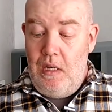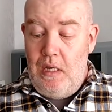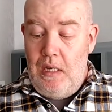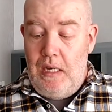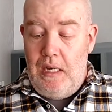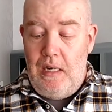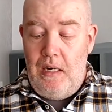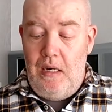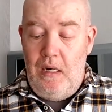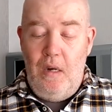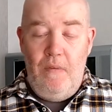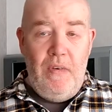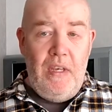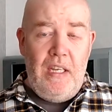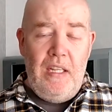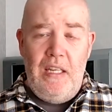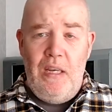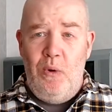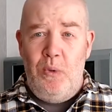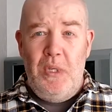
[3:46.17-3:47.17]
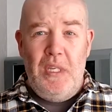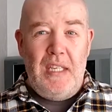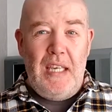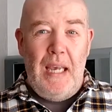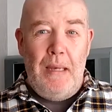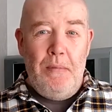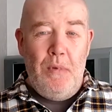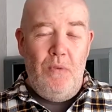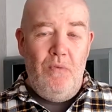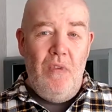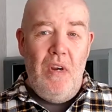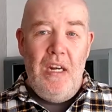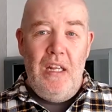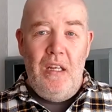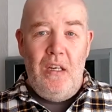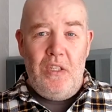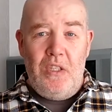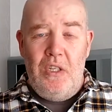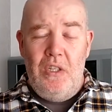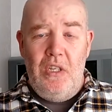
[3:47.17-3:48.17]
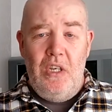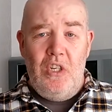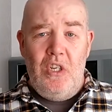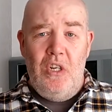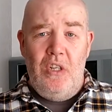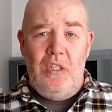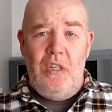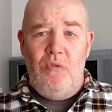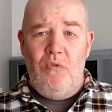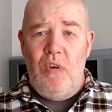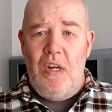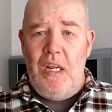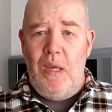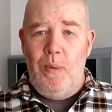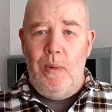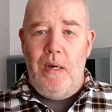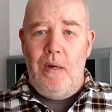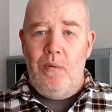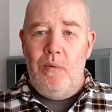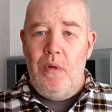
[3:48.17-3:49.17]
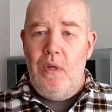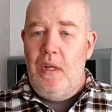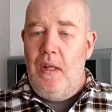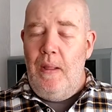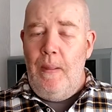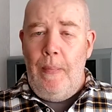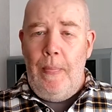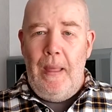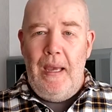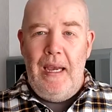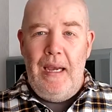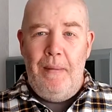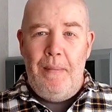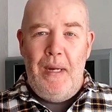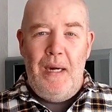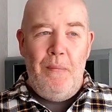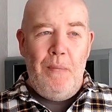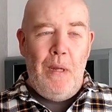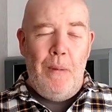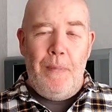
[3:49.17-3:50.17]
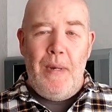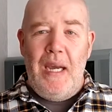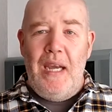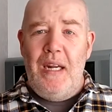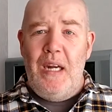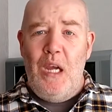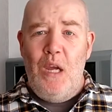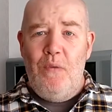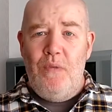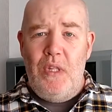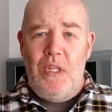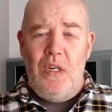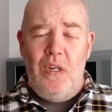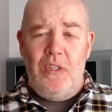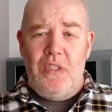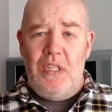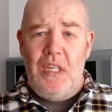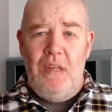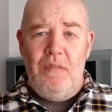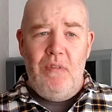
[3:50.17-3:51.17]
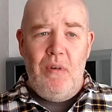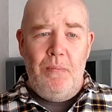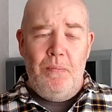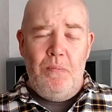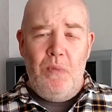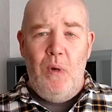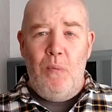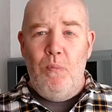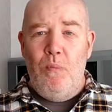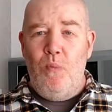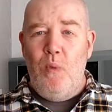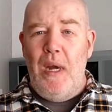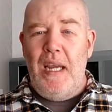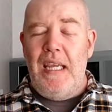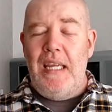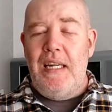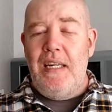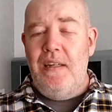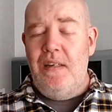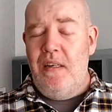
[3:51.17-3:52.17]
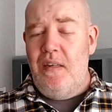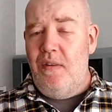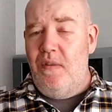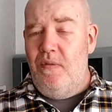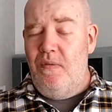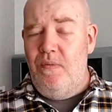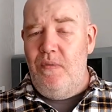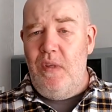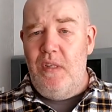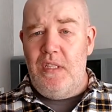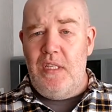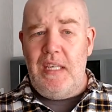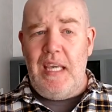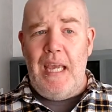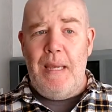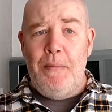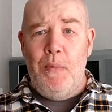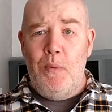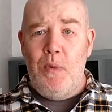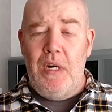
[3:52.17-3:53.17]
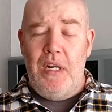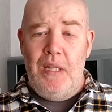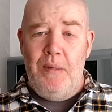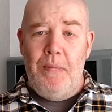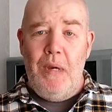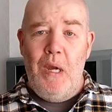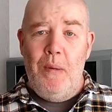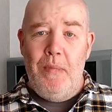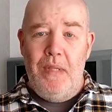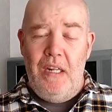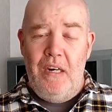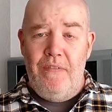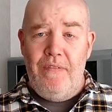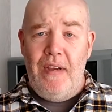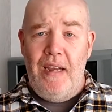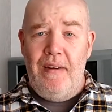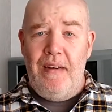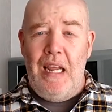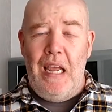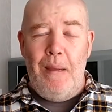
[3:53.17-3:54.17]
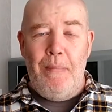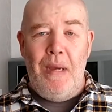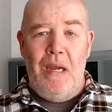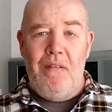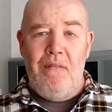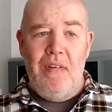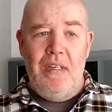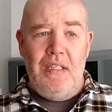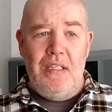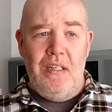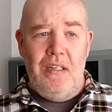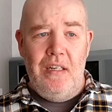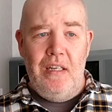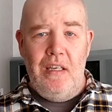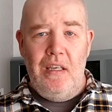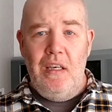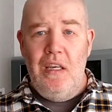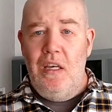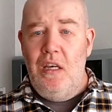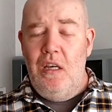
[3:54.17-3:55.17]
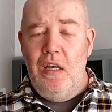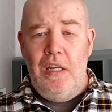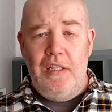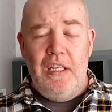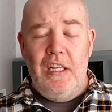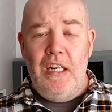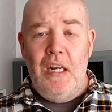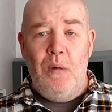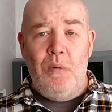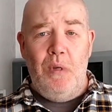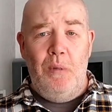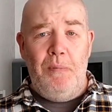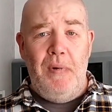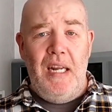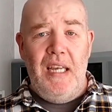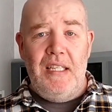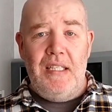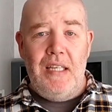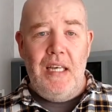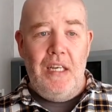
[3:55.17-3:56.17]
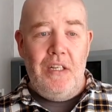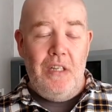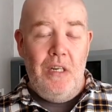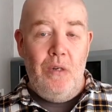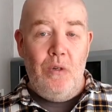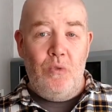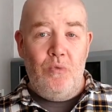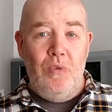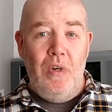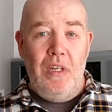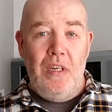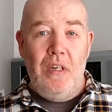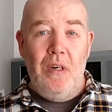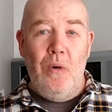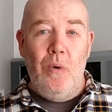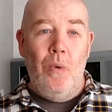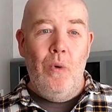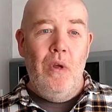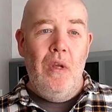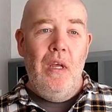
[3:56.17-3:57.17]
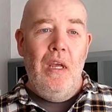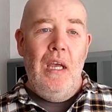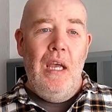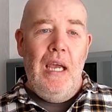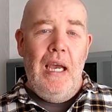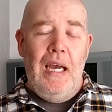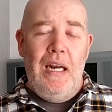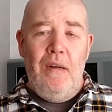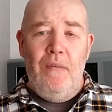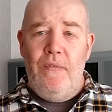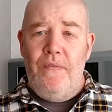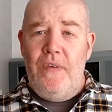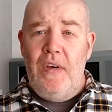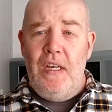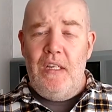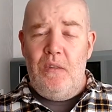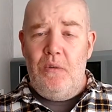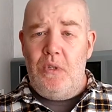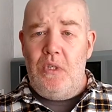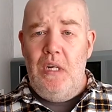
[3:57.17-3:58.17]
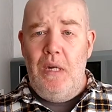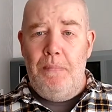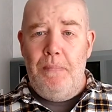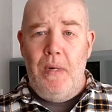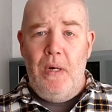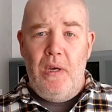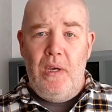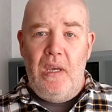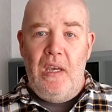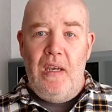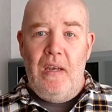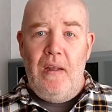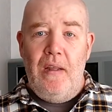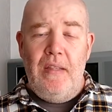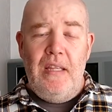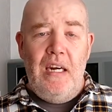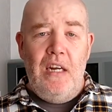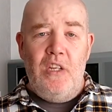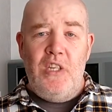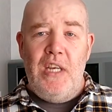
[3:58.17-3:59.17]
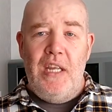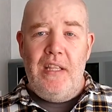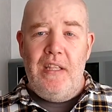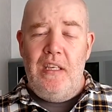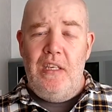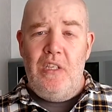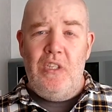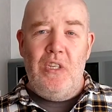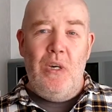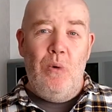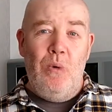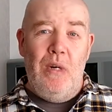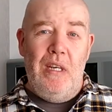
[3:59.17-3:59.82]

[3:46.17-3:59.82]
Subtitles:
know. Lovely, because all these games are in really nice condition. I did really well. And I'm not paying over the odds either. I'm waiting. There's a game I want at the moment that I found out about recently. Didn't know it was on PlayStation. It looked really cool. And at first I was going to buy it, and then I checked the sold